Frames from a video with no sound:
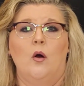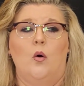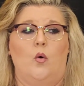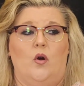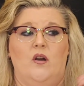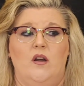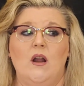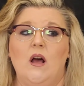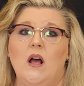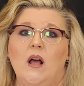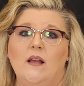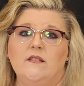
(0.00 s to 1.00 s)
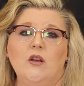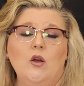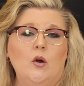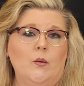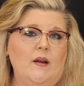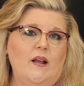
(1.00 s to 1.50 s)
or not
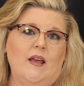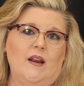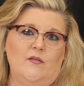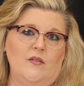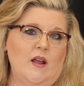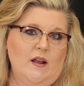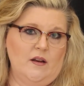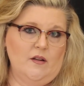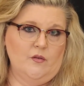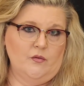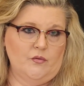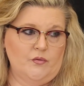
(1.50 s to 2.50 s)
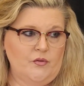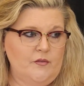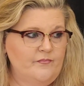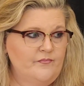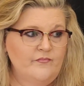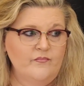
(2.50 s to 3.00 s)
or any kind of negative
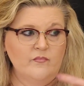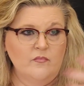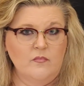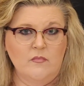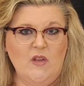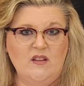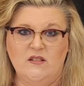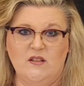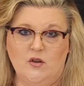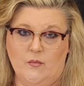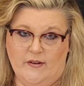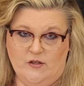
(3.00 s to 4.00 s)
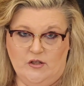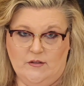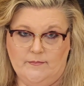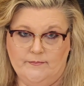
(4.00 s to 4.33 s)
insinuation.